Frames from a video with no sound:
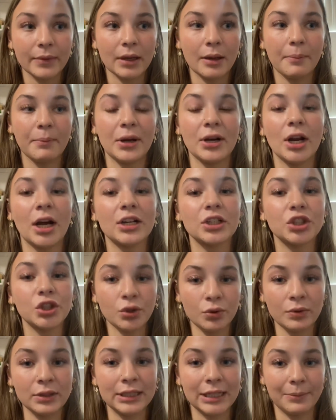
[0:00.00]
but not
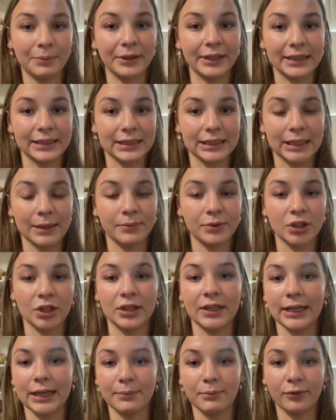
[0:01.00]
too deeply asleep so that
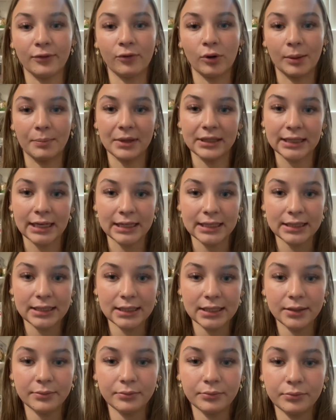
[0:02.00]
they can perform the tests.